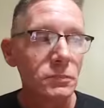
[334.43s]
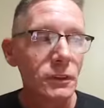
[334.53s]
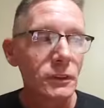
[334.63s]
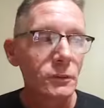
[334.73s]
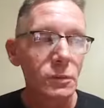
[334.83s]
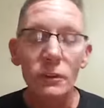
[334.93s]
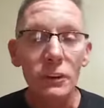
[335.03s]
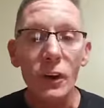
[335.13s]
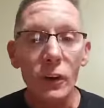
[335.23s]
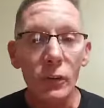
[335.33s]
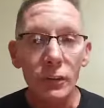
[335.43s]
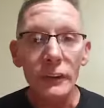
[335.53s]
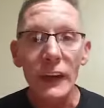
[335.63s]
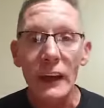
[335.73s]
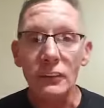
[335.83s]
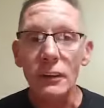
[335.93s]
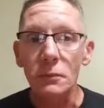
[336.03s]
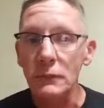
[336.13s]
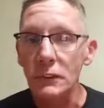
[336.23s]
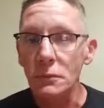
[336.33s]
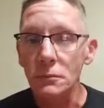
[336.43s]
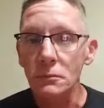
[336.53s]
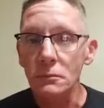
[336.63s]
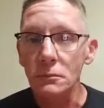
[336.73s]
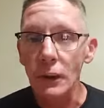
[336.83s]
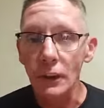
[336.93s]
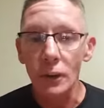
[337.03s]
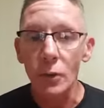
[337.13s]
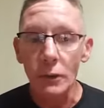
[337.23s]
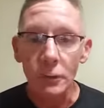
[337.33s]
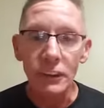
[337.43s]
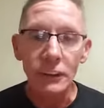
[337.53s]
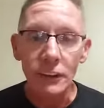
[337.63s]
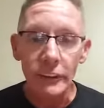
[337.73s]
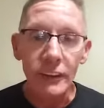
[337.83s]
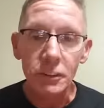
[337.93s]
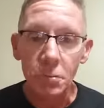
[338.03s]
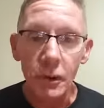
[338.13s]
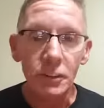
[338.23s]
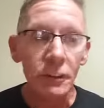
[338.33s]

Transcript: we're going to hopefully have it up and going within the next month.